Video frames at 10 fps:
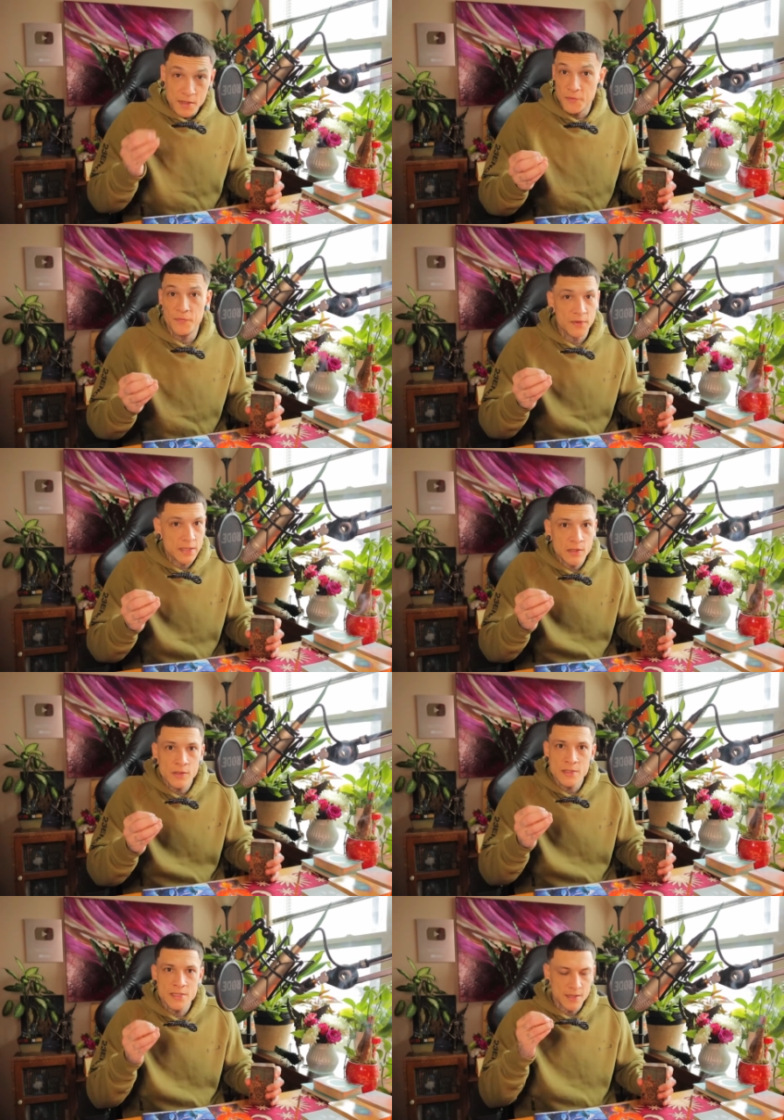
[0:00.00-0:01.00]

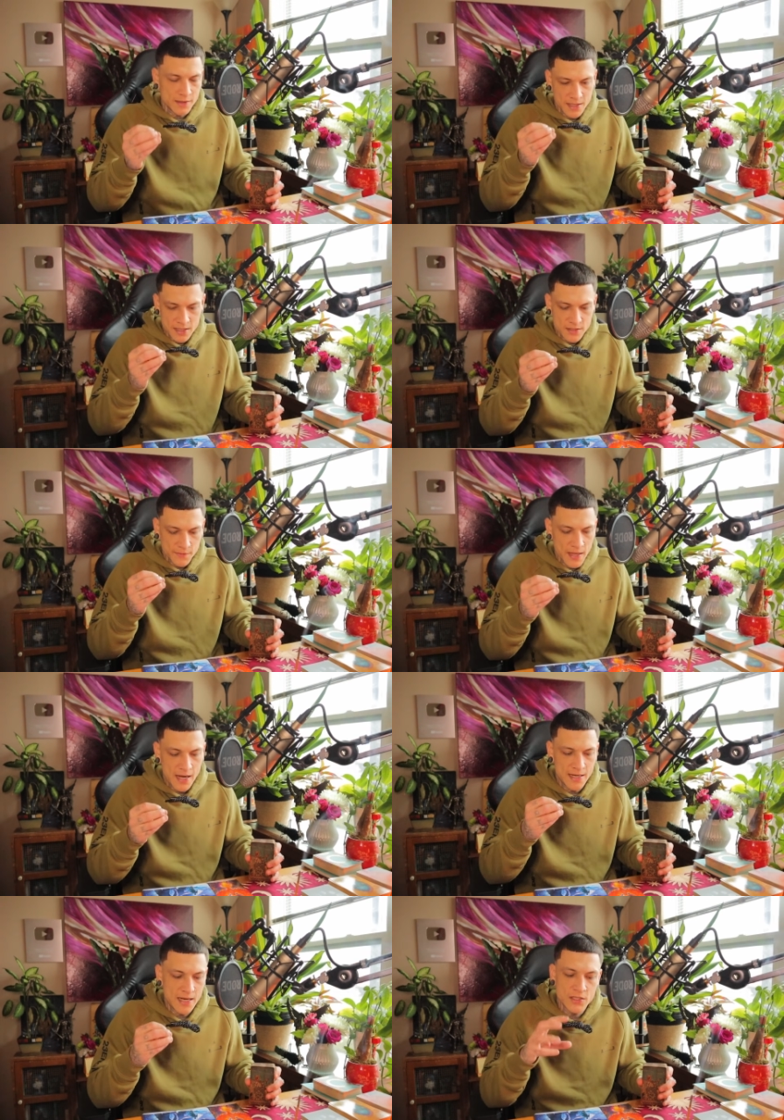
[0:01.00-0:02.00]
fears and things of
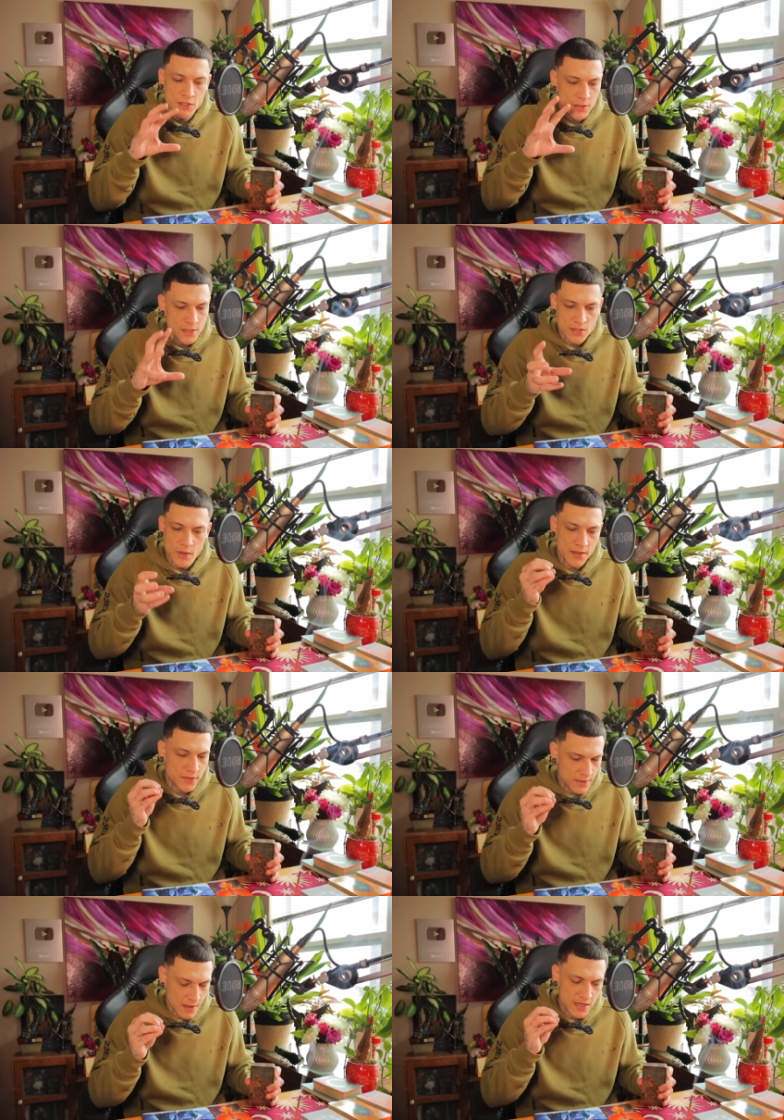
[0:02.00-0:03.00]
that nature. And so I
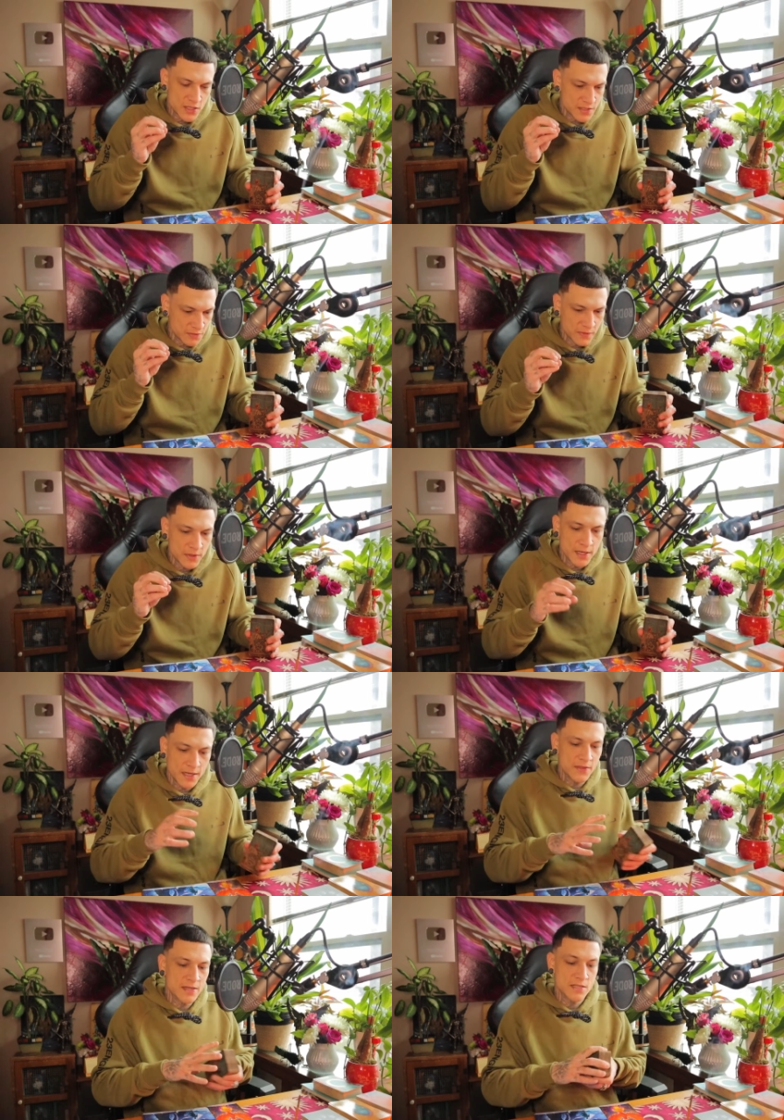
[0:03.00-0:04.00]
just feel
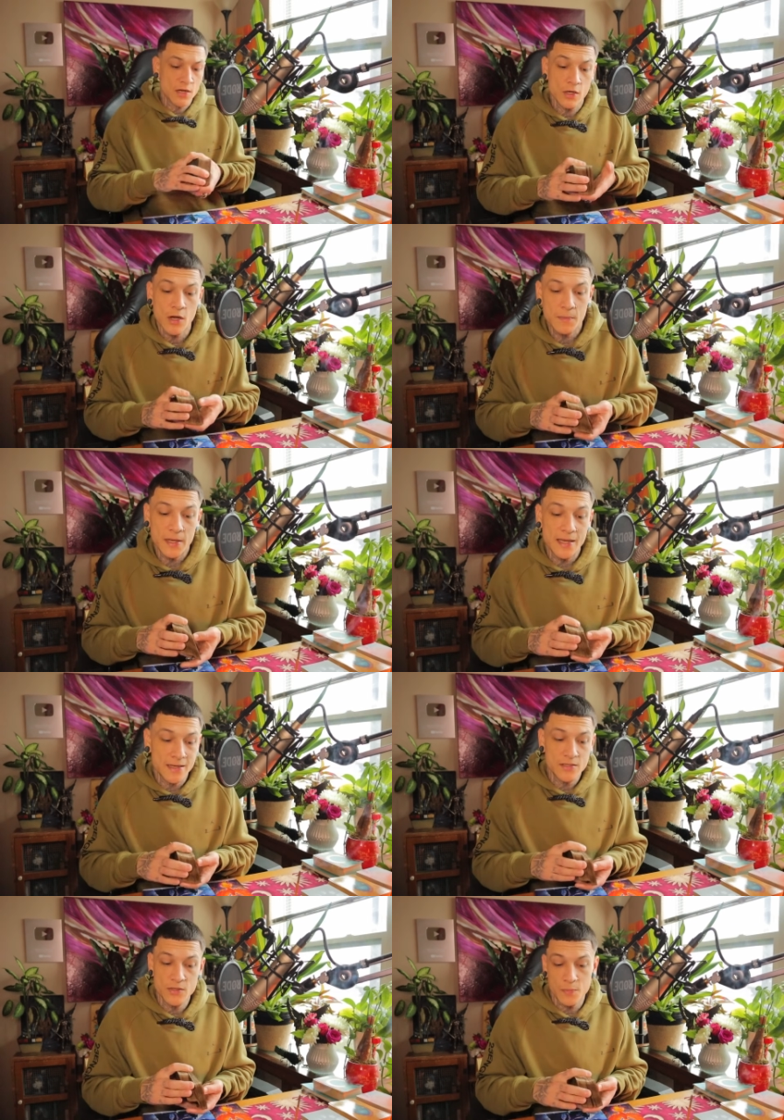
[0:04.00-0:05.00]
like things are coming
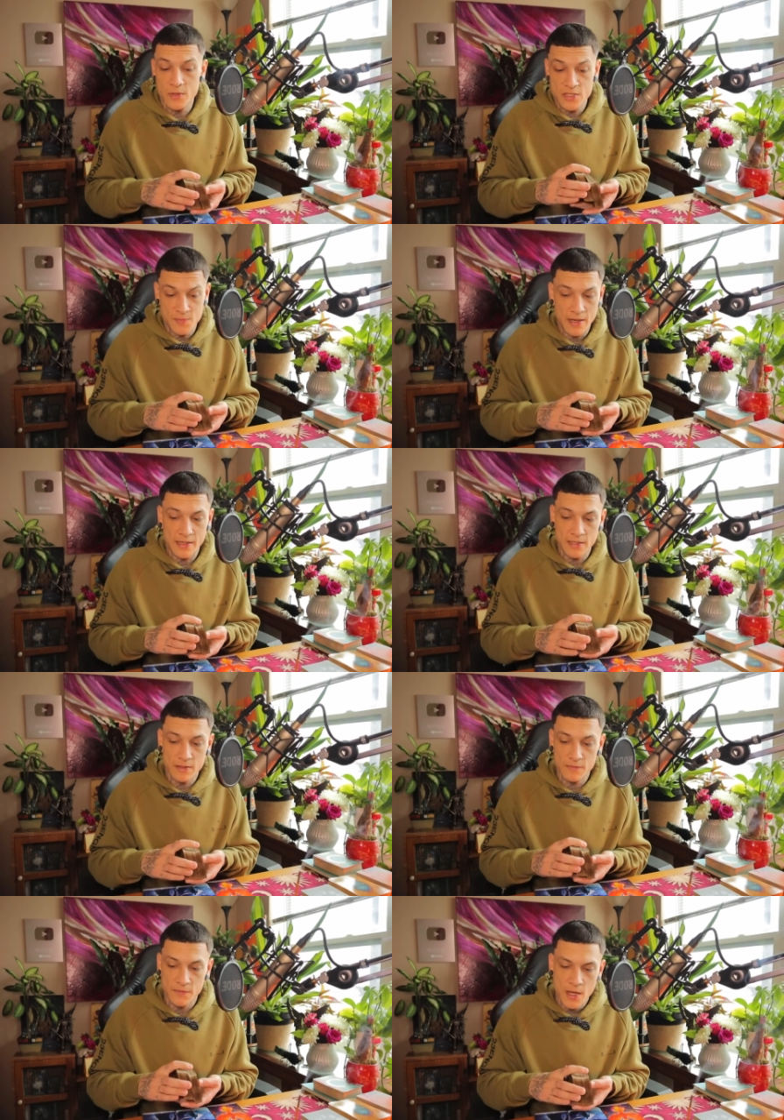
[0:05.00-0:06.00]
into
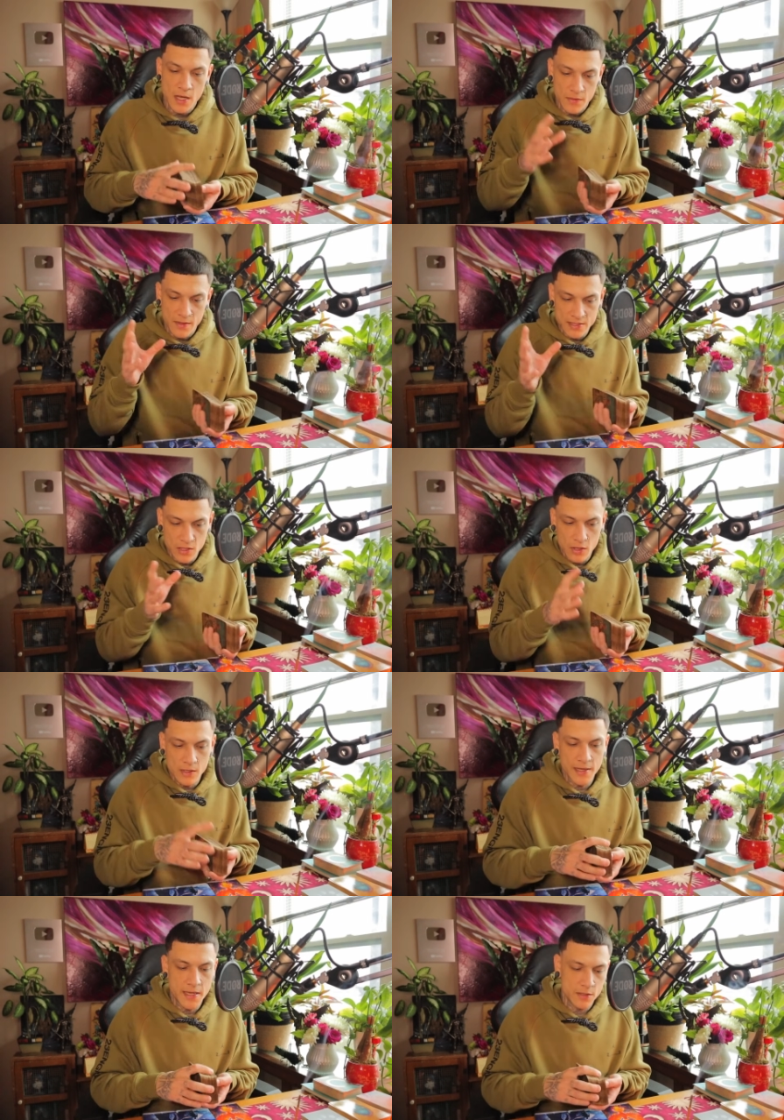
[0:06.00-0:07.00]
perspective. Things are
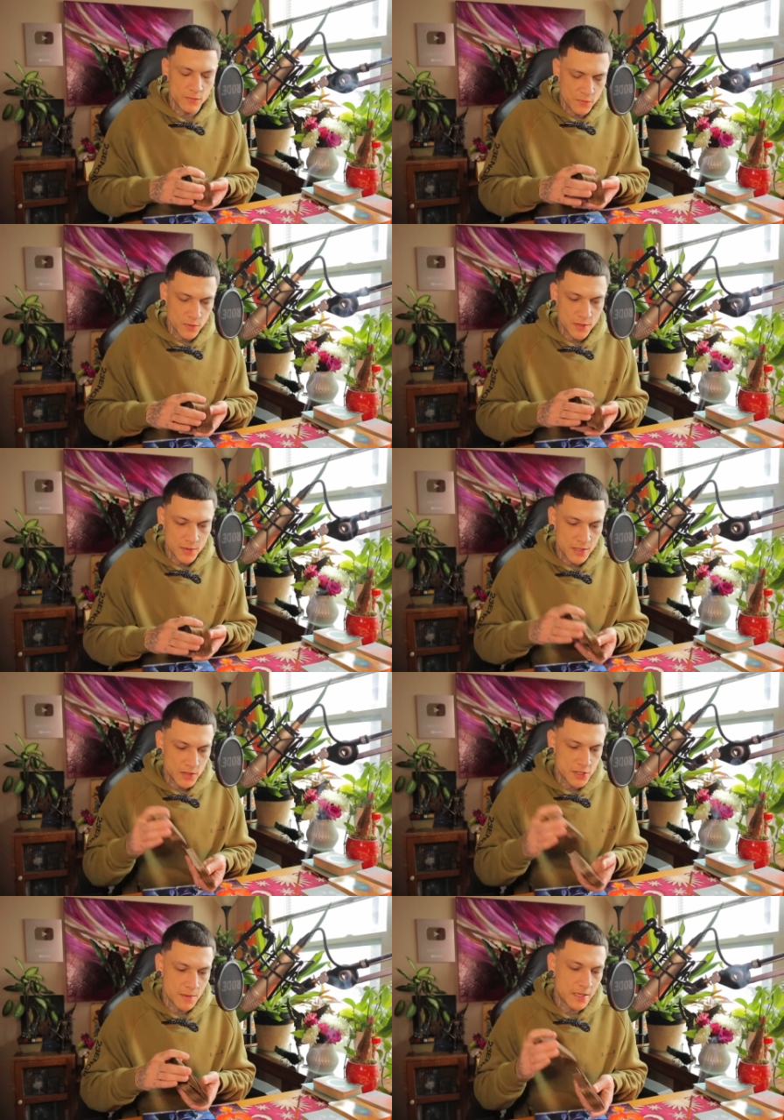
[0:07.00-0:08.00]
clicking for you
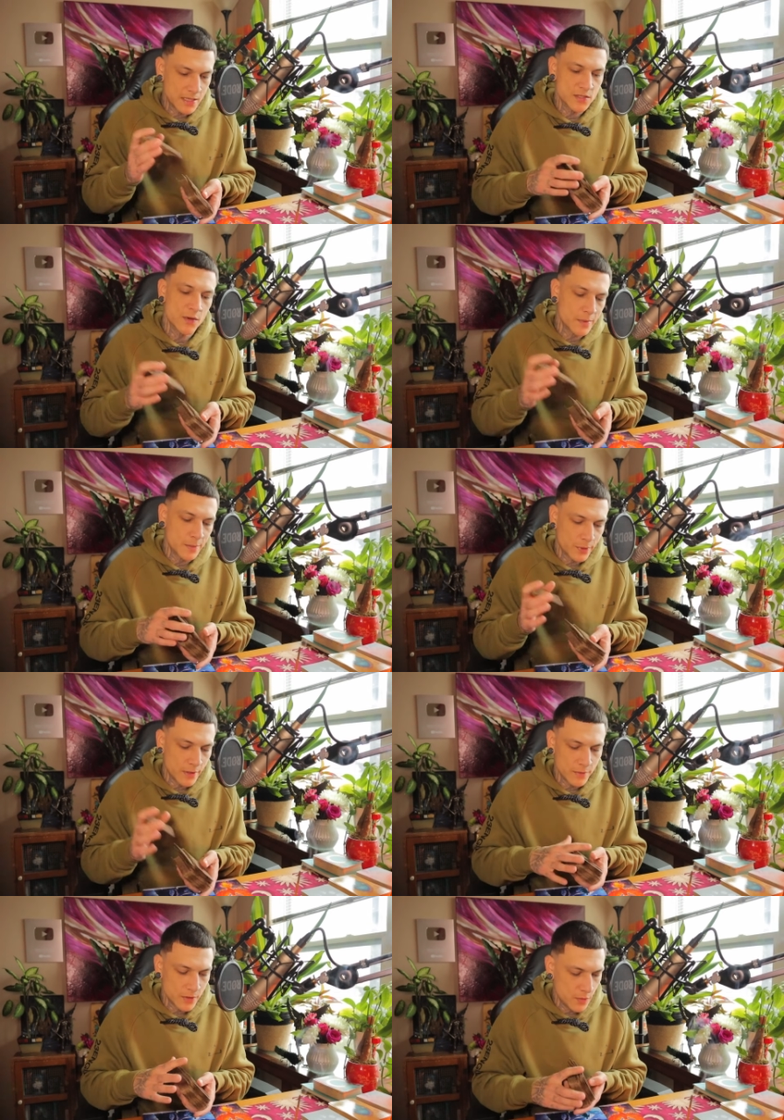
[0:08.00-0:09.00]
here, Gemini. So I'm going to
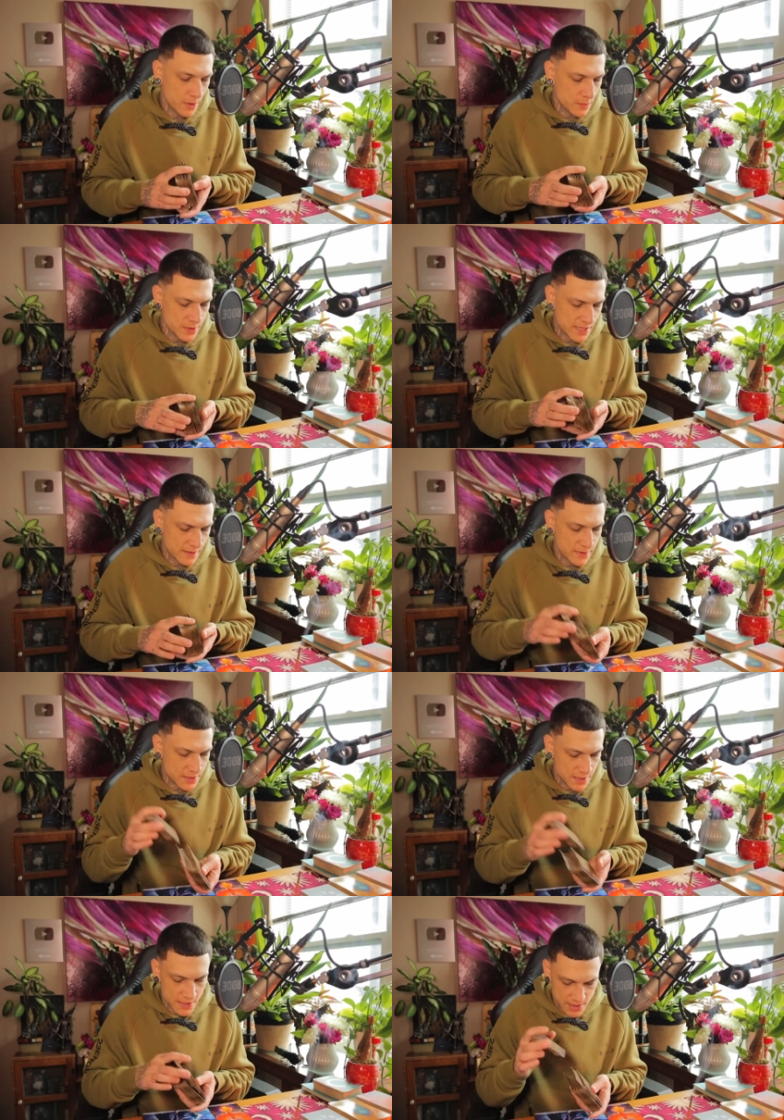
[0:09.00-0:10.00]
pray real quick and we'll dive
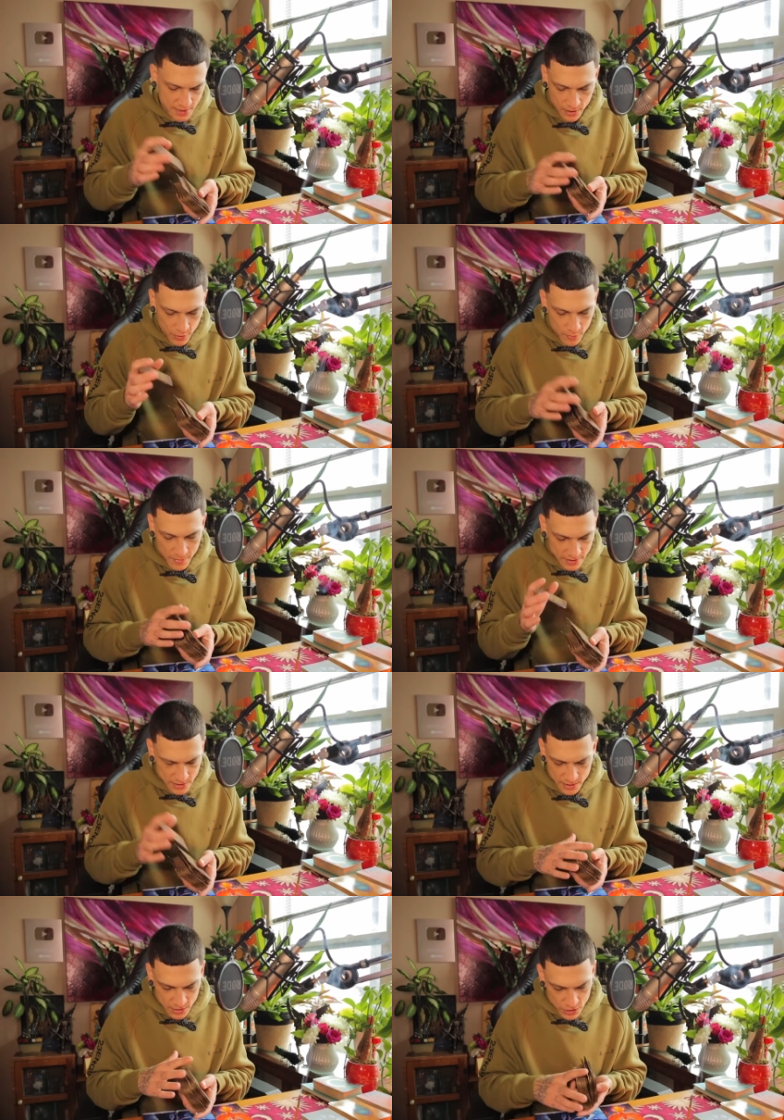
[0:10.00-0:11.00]
into this tarot
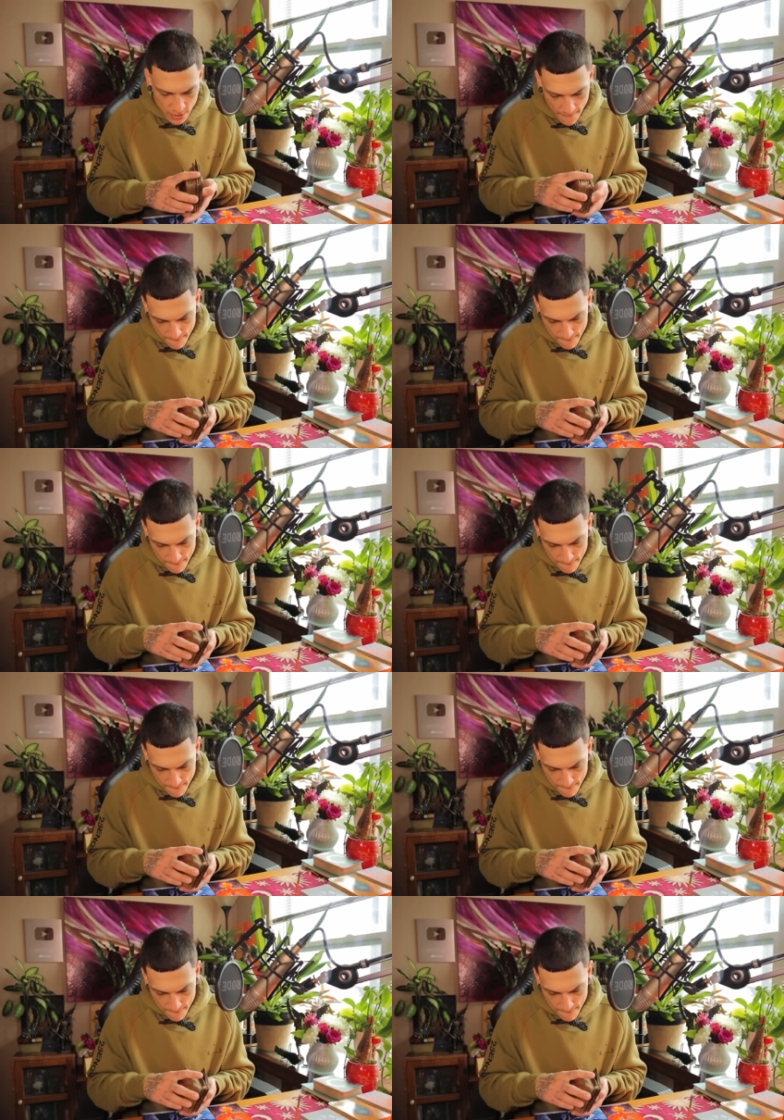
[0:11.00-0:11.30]
message.